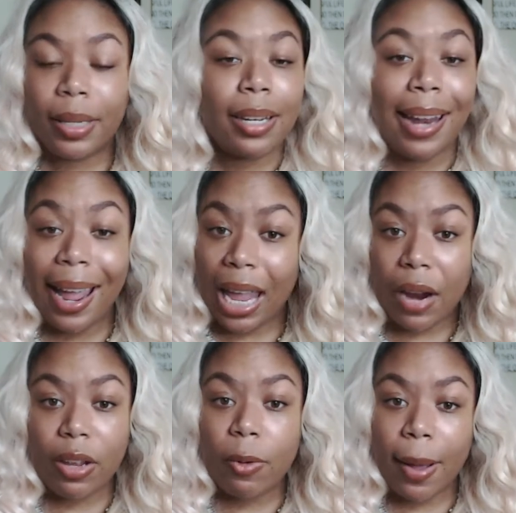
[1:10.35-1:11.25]
Not
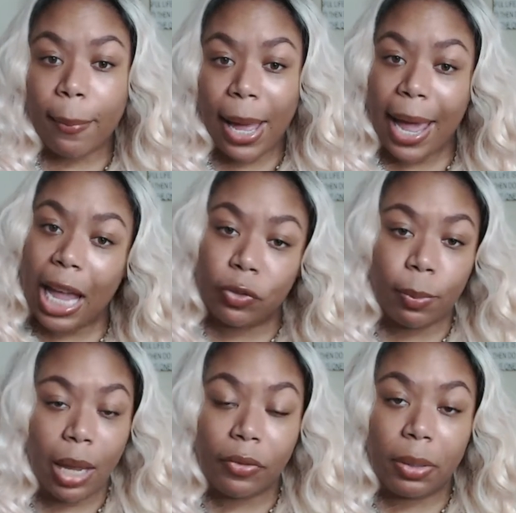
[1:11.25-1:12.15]
everyone buys
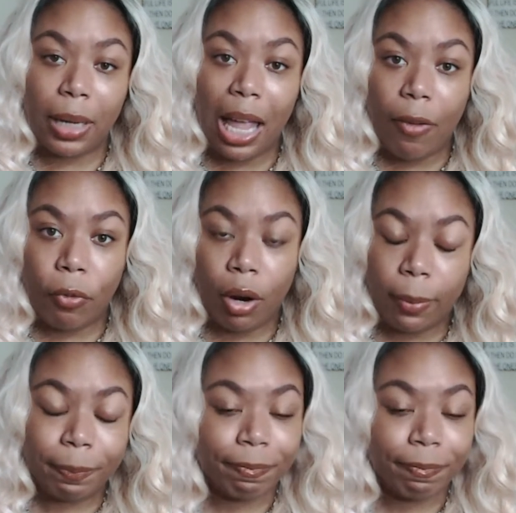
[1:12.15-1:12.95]
from every platform.